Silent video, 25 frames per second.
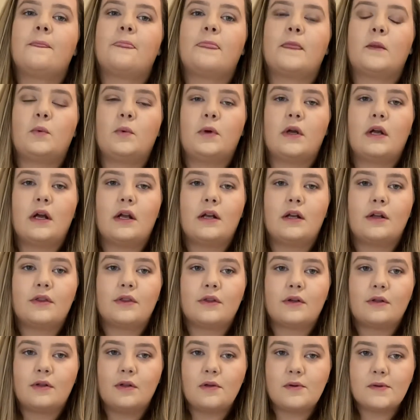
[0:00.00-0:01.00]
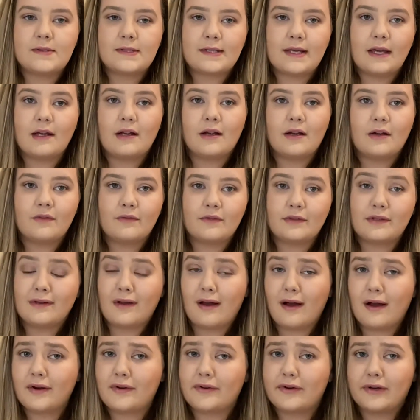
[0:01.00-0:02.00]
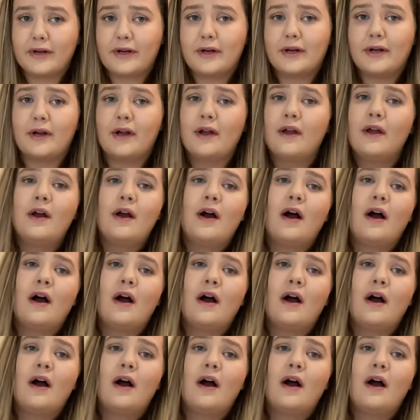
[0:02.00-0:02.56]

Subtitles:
We're under the close care of a doctor.